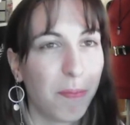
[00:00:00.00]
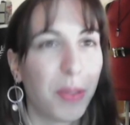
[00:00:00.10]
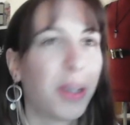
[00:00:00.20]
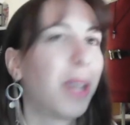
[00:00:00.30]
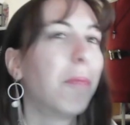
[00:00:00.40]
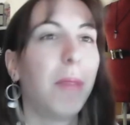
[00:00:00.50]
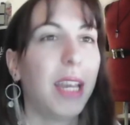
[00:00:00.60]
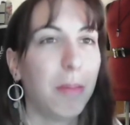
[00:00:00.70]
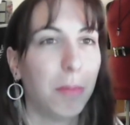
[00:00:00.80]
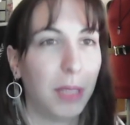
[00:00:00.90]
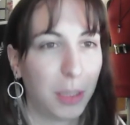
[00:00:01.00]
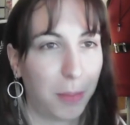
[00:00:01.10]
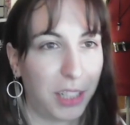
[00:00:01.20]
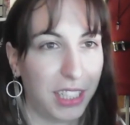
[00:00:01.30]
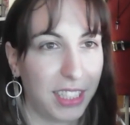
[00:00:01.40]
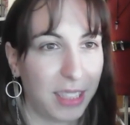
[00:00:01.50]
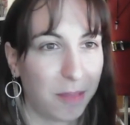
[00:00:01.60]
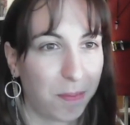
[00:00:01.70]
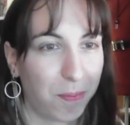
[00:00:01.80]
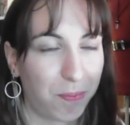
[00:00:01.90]
Okay, May Beach Party.
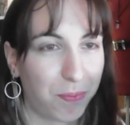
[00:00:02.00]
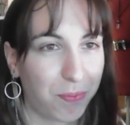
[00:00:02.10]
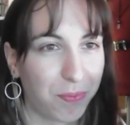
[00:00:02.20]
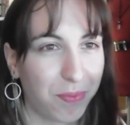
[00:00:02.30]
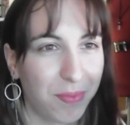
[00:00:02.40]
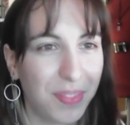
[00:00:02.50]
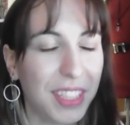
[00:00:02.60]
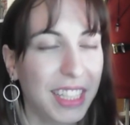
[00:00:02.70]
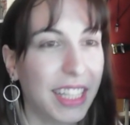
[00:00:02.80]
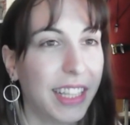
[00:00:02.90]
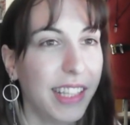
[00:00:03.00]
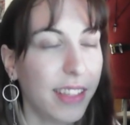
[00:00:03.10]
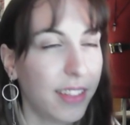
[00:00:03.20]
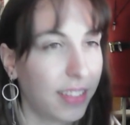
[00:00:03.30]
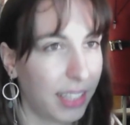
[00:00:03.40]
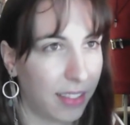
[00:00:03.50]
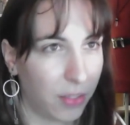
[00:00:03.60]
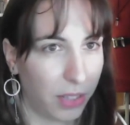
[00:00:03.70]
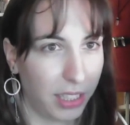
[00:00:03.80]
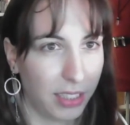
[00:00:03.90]
Yeah, these are skins,
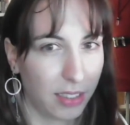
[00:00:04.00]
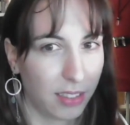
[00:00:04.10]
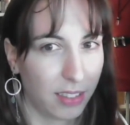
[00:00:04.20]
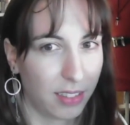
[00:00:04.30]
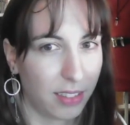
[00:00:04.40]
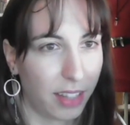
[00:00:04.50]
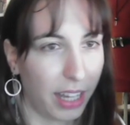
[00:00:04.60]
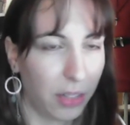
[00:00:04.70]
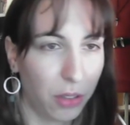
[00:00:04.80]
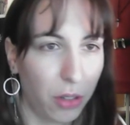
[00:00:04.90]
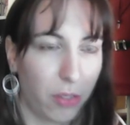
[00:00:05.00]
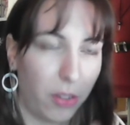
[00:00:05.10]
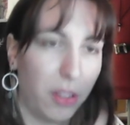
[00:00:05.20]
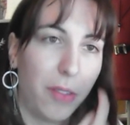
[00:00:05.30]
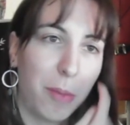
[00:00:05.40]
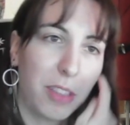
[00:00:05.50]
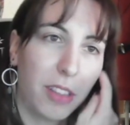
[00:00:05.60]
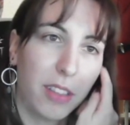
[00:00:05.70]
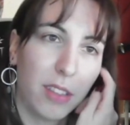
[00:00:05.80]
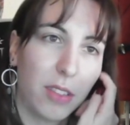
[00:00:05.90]
right? I don't know if all of them are
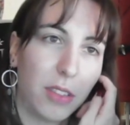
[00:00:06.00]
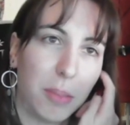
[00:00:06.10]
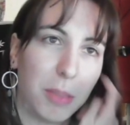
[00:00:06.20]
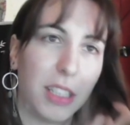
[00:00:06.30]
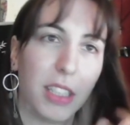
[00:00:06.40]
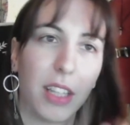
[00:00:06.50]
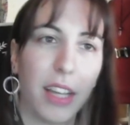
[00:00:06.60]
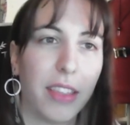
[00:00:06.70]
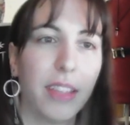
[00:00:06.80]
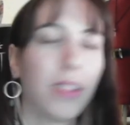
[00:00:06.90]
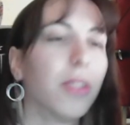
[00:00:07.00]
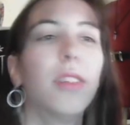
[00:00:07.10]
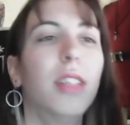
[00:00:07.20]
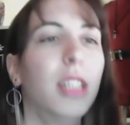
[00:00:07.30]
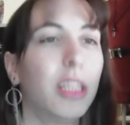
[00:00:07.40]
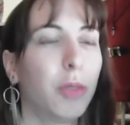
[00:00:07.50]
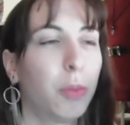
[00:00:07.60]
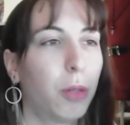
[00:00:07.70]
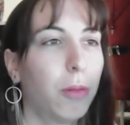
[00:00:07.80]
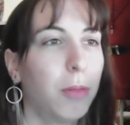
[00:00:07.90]
skins, but I think so. It was
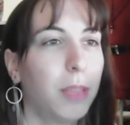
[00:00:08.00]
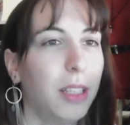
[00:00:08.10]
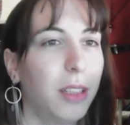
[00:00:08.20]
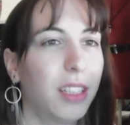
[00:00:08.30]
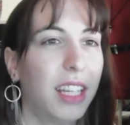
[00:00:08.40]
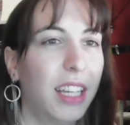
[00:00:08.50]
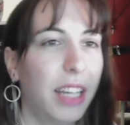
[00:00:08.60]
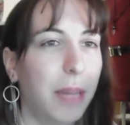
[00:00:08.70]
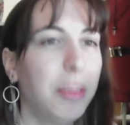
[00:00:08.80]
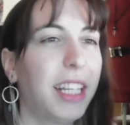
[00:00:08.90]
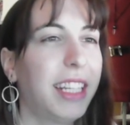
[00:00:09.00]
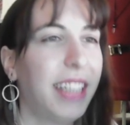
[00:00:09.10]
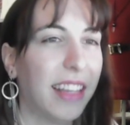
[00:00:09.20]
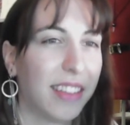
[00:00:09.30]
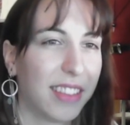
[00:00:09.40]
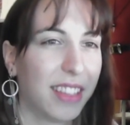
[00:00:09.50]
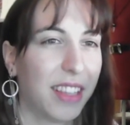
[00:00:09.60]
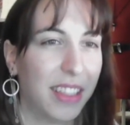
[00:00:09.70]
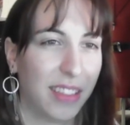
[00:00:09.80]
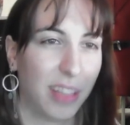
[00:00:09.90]
probably... I mean, I guess
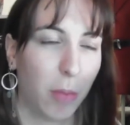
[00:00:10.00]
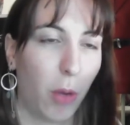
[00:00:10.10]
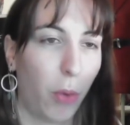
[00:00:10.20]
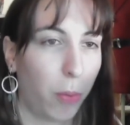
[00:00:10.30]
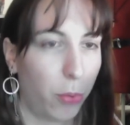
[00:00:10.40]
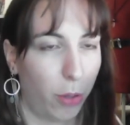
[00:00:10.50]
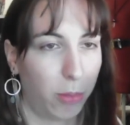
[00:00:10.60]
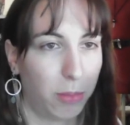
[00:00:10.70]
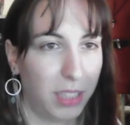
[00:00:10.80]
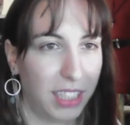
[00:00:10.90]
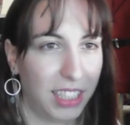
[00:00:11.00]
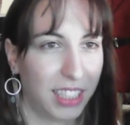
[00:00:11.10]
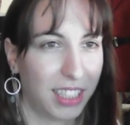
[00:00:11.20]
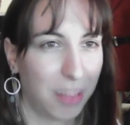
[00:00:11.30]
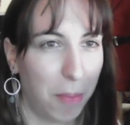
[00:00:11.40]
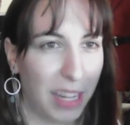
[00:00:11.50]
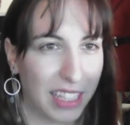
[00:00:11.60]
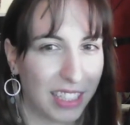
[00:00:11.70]
these stigma were probably made